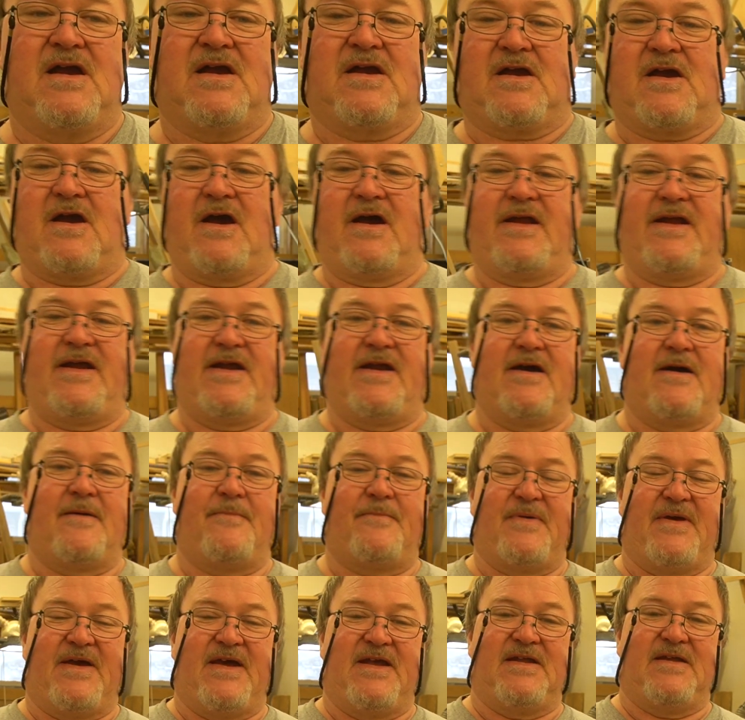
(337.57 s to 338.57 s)
cut it
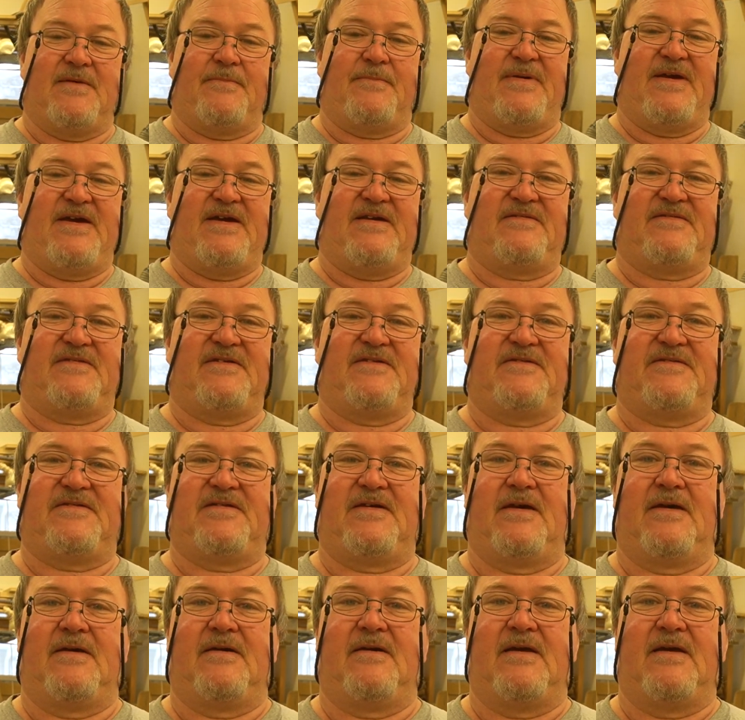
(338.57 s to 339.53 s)
up into pieces.